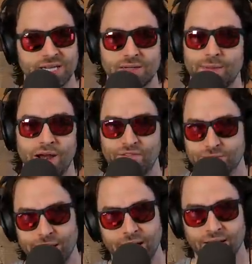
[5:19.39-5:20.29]
Doesn't matter if
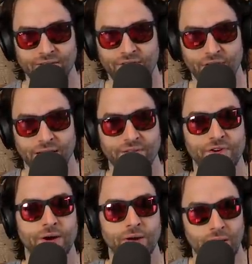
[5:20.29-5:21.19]
it's man. I don't give a fuck. If
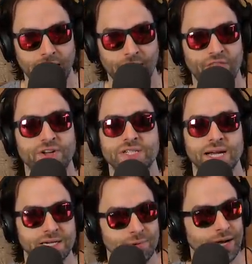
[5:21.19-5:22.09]
you're in Ohio on a Thursday,
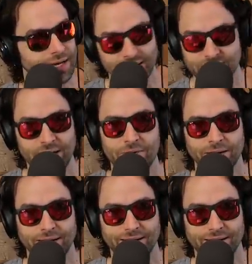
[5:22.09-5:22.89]
guess what? It's snowing.